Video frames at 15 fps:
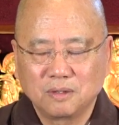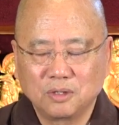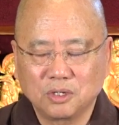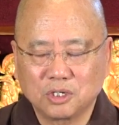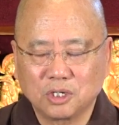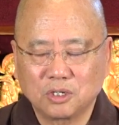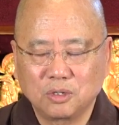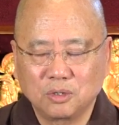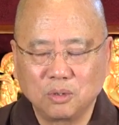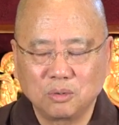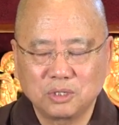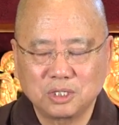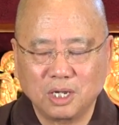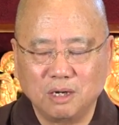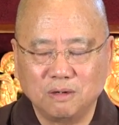This is
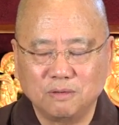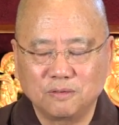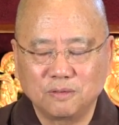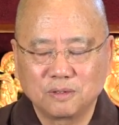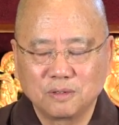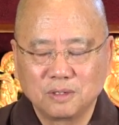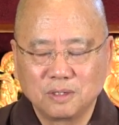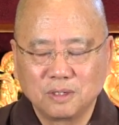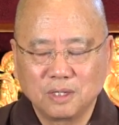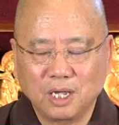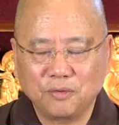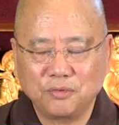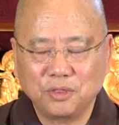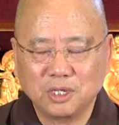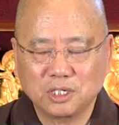no self.
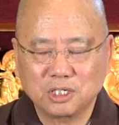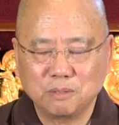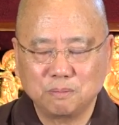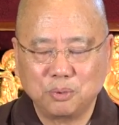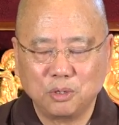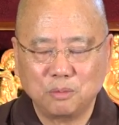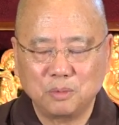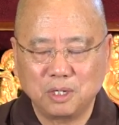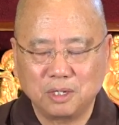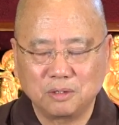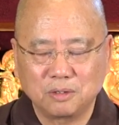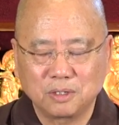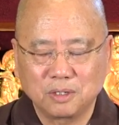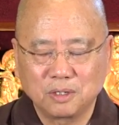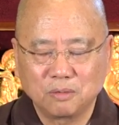Everything is
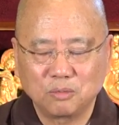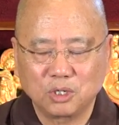impermanent.